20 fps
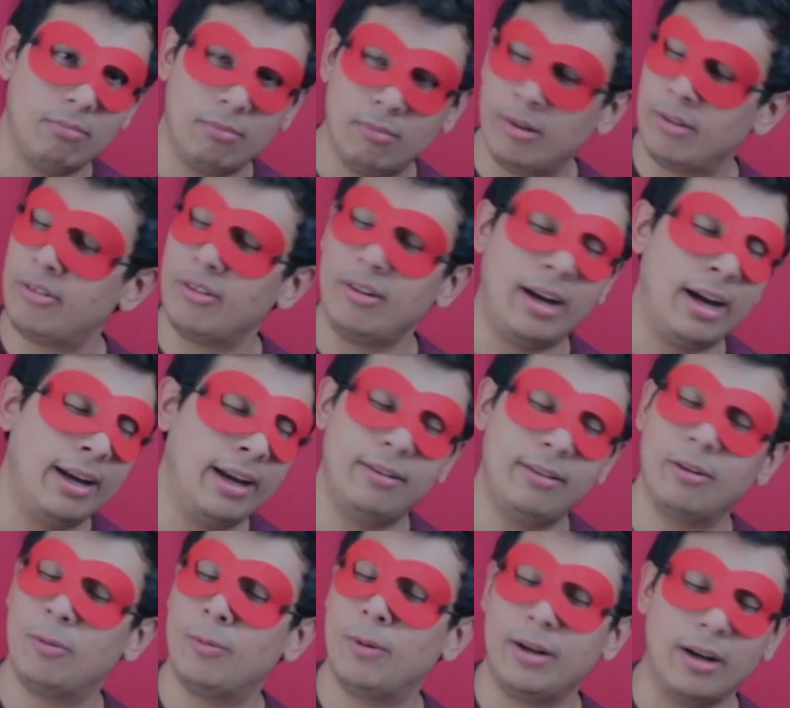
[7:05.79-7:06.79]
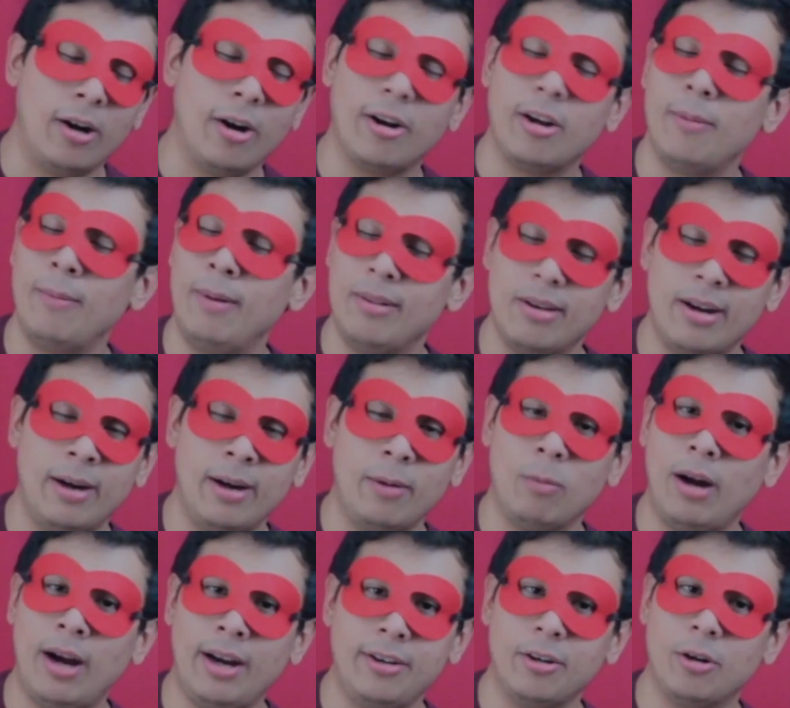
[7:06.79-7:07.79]
listen, I don't want arguments.
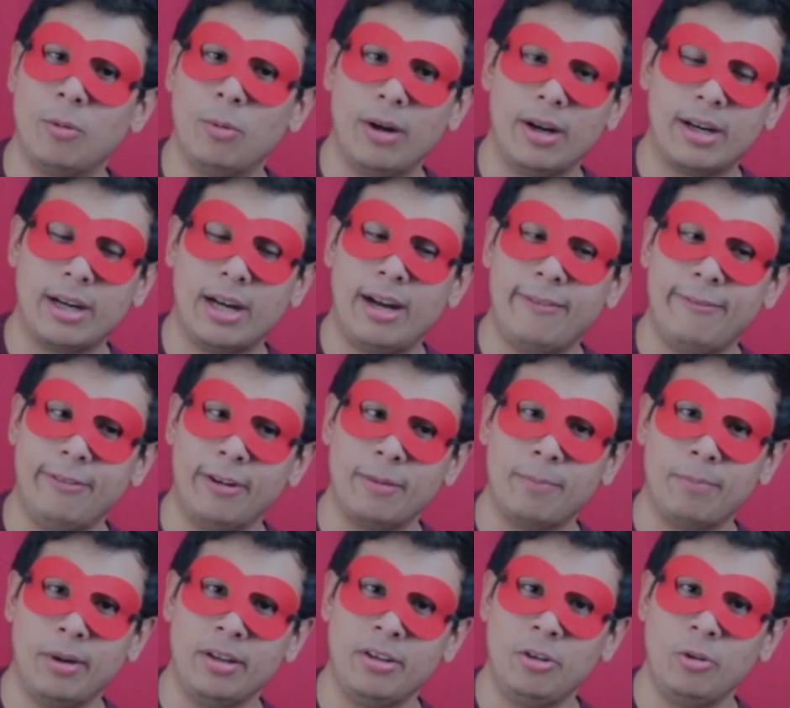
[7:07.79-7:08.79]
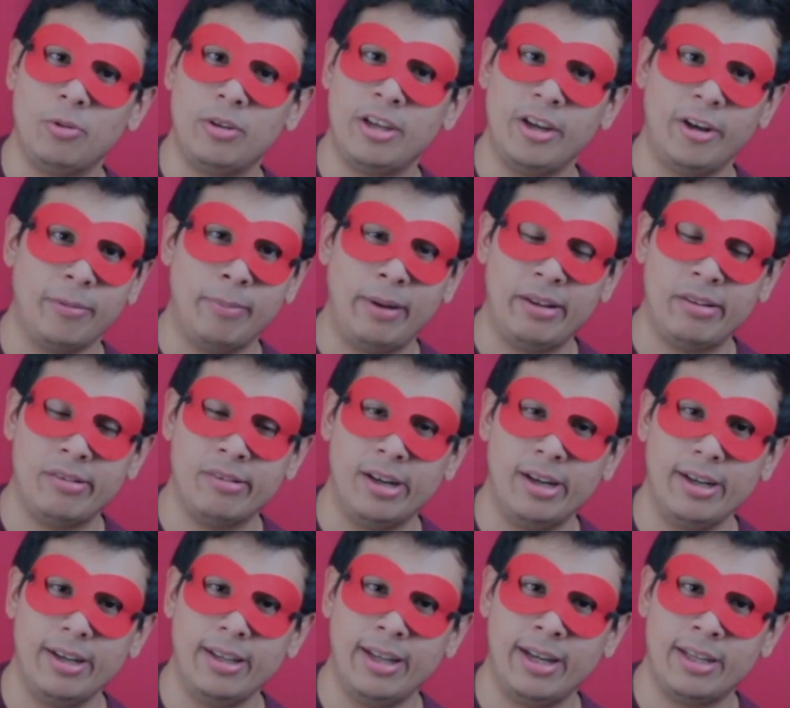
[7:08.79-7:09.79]
I don't want conflict, but you killed my
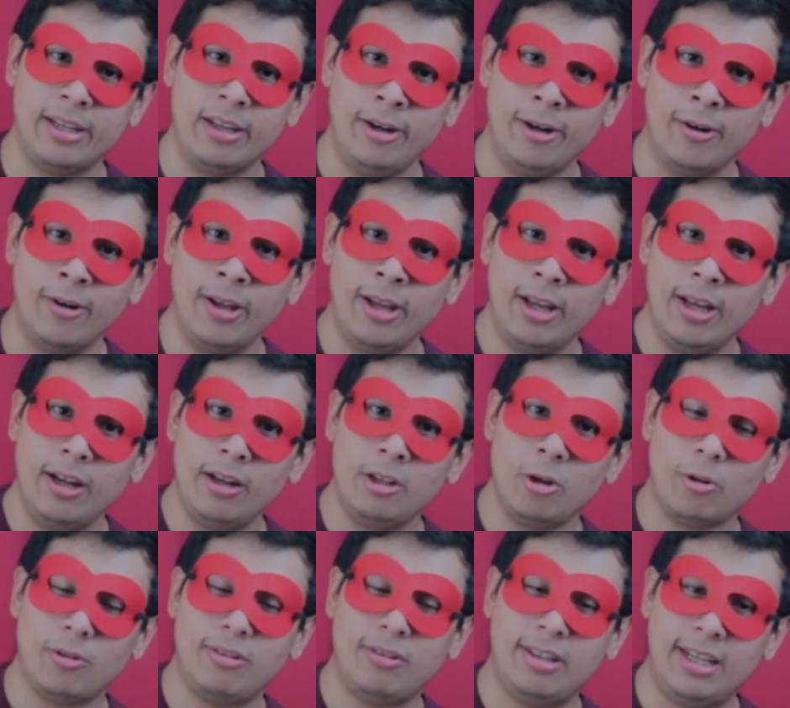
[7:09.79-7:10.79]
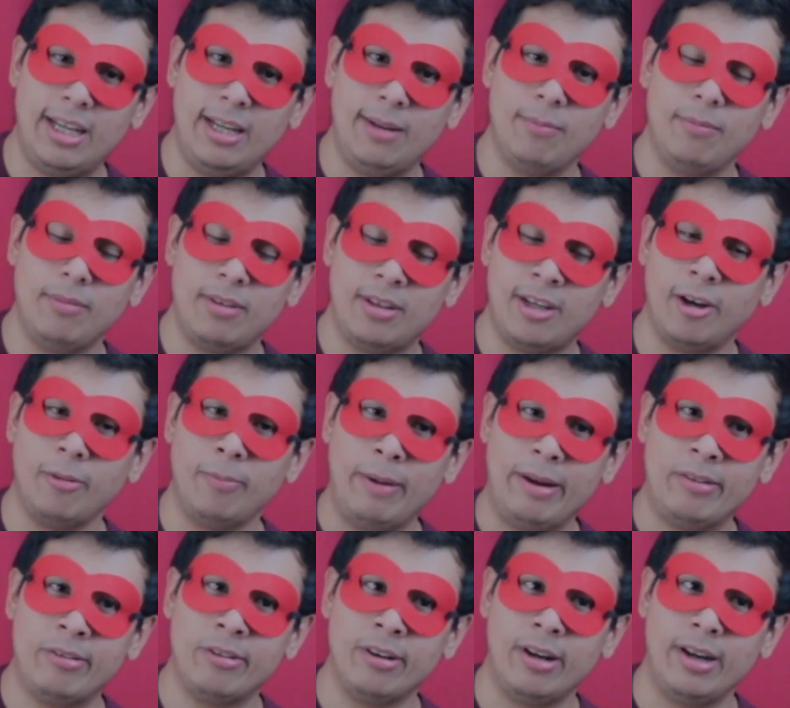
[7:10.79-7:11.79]
son. Like, you know, your team killed
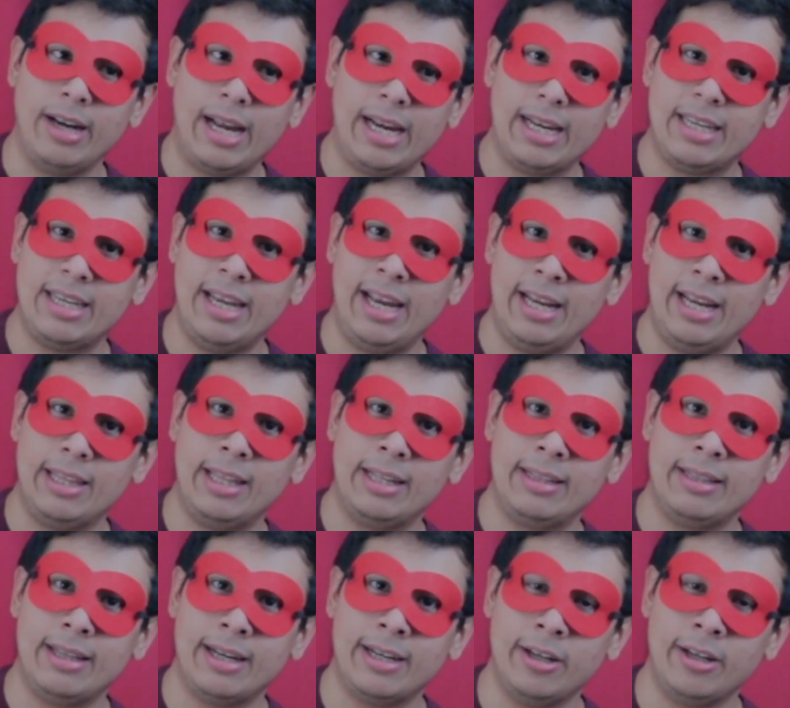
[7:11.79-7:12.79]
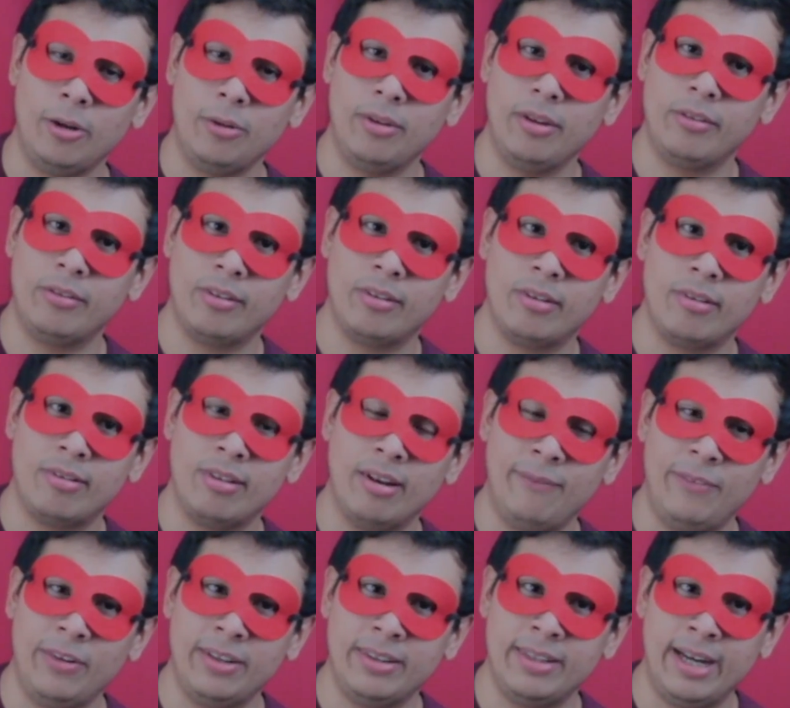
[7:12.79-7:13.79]
my son. I can't let that go. This isn't
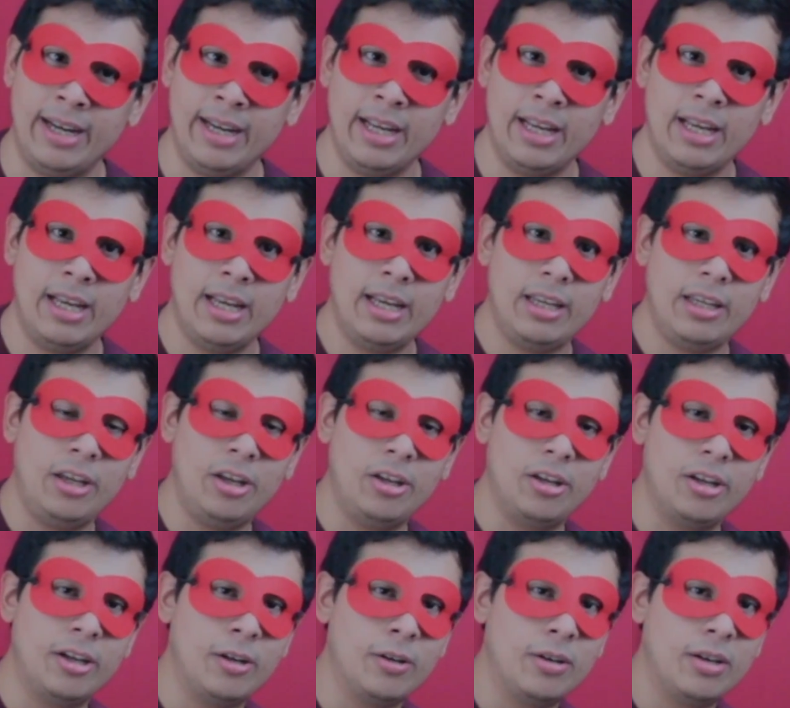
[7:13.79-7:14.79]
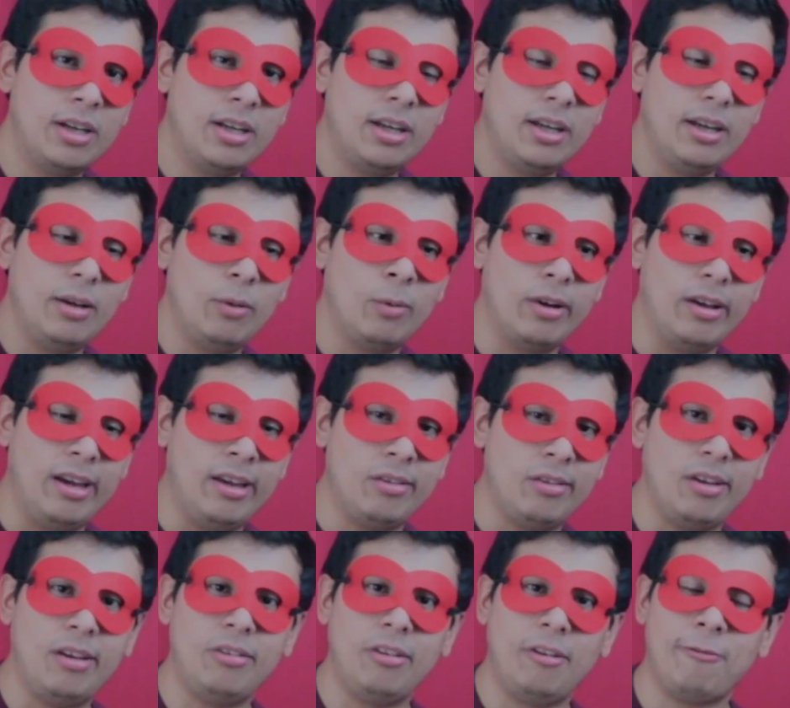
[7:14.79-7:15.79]
something that, you know, what
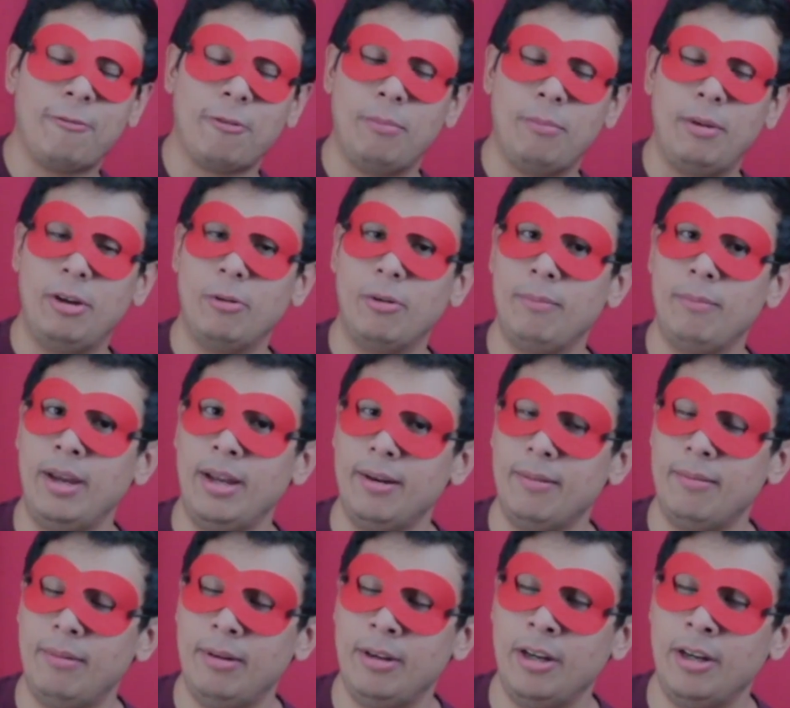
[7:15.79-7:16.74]
is easy for me to admit.